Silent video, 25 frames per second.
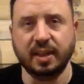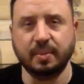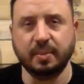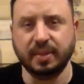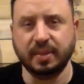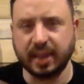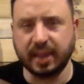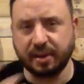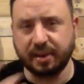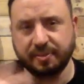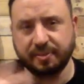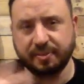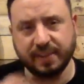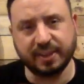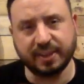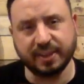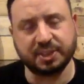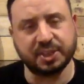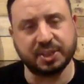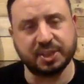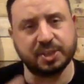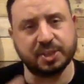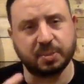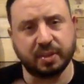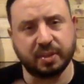but then it
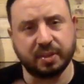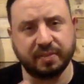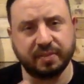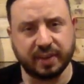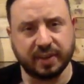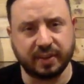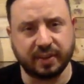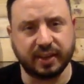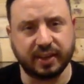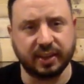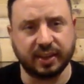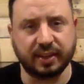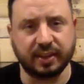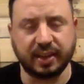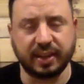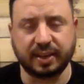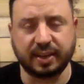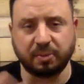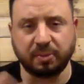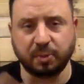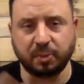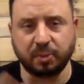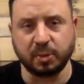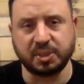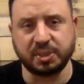finishes with a very, like
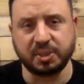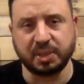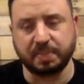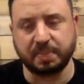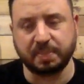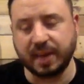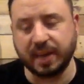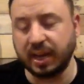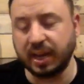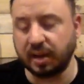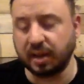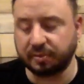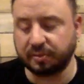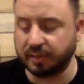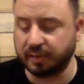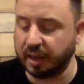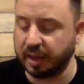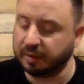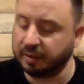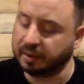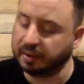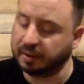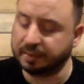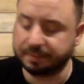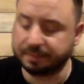a roasted peanut
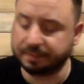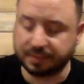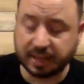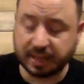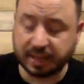flavor.